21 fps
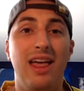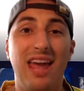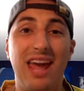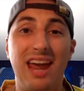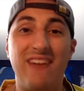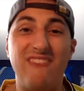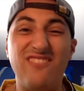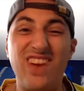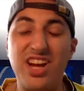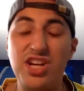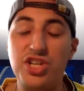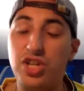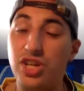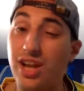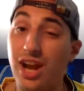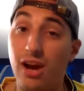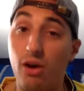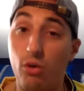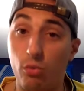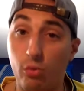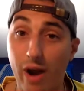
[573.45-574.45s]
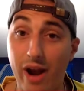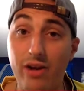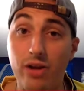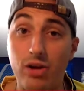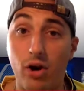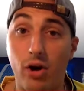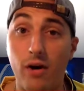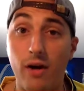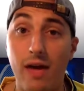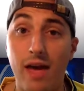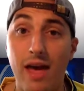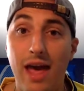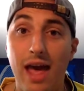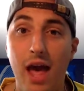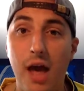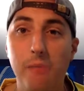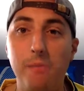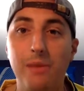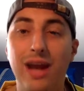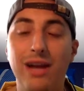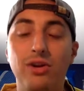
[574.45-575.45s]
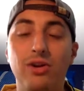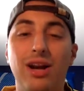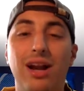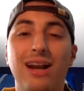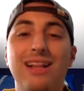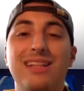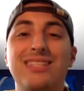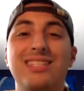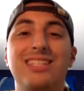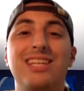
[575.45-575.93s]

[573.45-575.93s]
They eventually got a red card, and Man United